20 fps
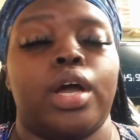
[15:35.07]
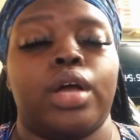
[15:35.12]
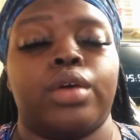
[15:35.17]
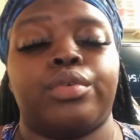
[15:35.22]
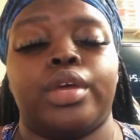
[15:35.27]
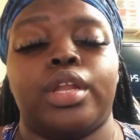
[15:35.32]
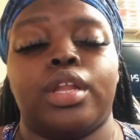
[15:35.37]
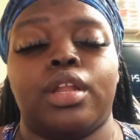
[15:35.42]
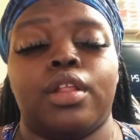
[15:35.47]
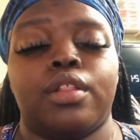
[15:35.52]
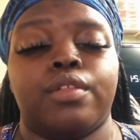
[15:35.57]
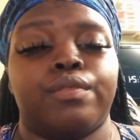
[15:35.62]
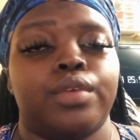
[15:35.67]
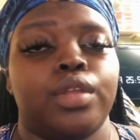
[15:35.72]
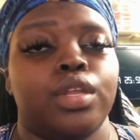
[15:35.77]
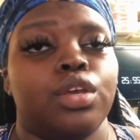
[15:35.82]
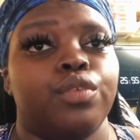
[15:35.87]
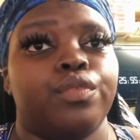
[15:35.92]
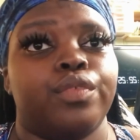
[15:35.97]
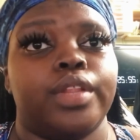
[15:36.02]
I'll create another
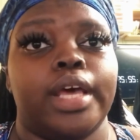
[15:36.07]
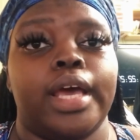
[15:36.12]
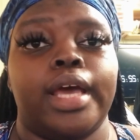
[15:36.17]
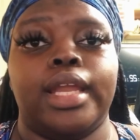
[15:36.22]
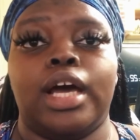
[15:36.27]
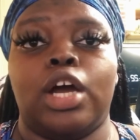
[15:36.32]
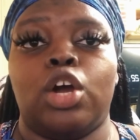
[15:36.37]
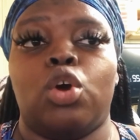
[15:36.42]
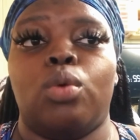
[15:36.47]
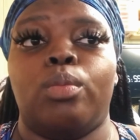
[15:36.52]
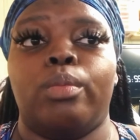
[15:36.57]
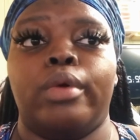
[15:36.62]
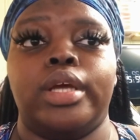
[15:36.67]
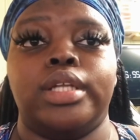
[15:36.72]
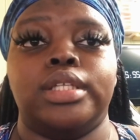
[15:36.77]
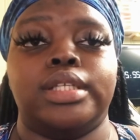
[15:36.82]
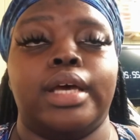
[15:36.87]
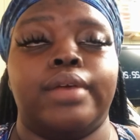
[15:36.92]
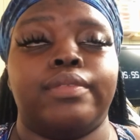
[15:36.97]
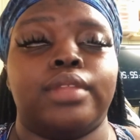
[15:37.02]
video for that, and I'll go more
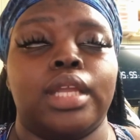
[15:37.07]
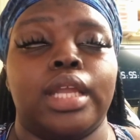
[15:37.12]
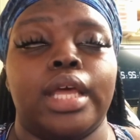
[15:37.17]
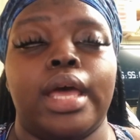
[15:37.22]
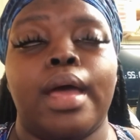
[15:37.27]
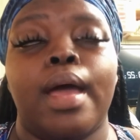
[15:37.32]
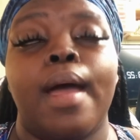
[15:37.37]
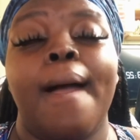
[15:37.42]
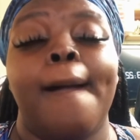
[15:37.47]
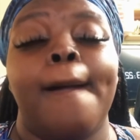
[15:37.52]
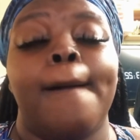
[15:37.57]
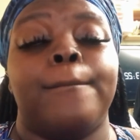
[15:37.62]
in depth in that.